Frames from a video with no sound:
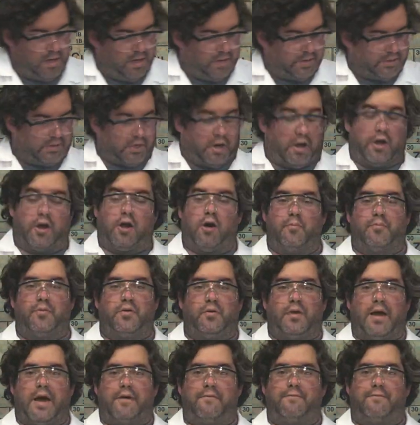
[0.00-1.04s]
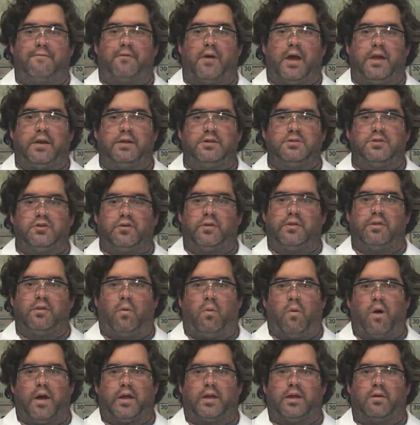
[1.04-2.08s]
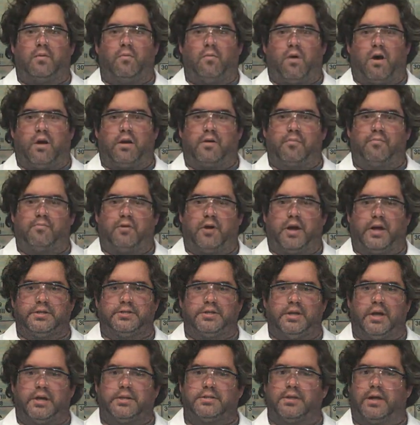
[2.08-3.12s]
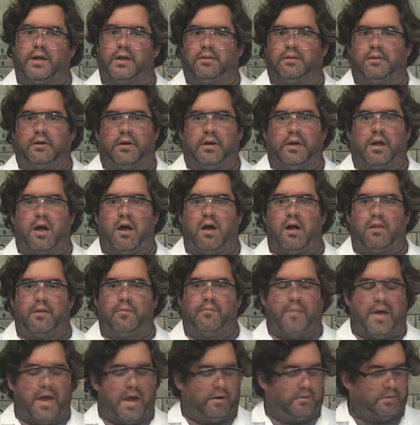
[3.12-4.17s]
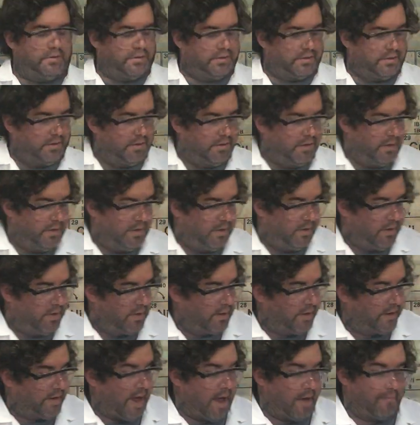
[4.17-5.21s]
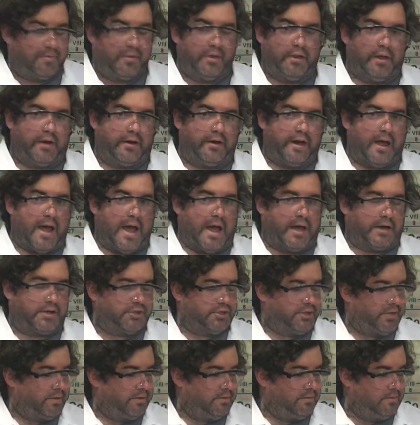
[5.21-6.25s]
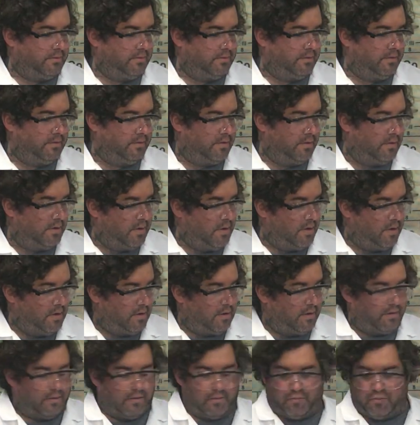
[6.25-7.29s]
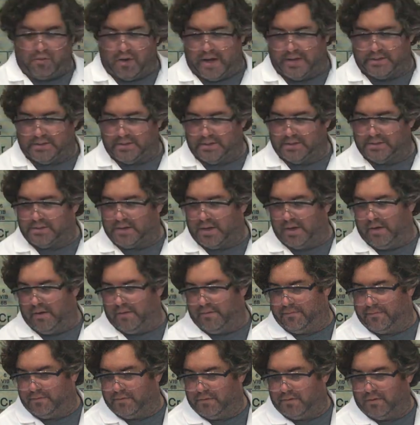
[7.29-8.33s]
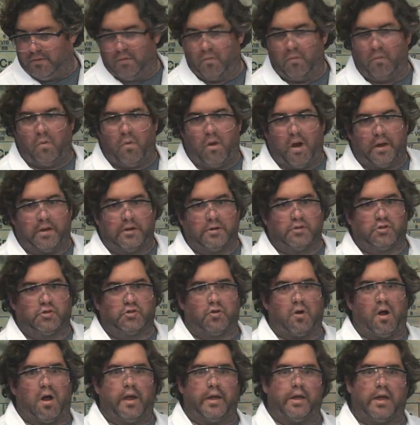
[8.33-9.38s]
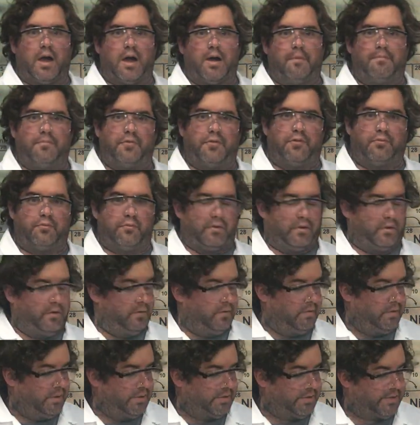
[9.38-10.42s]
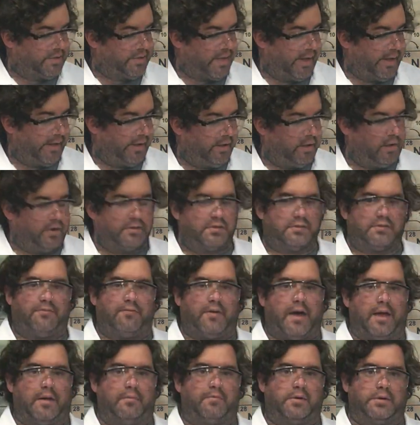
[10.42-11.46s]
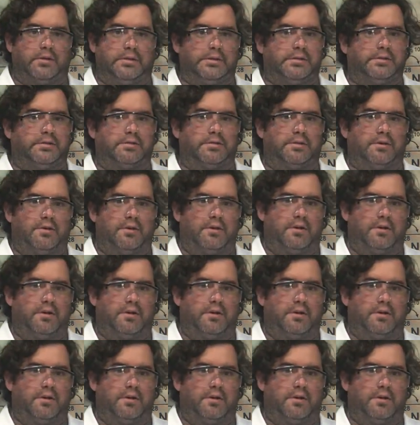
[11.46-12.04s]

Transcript: So I hope you have fun doing the Walking Water project and learning all about capillary action, the process of water drawing up through cellulose fibers,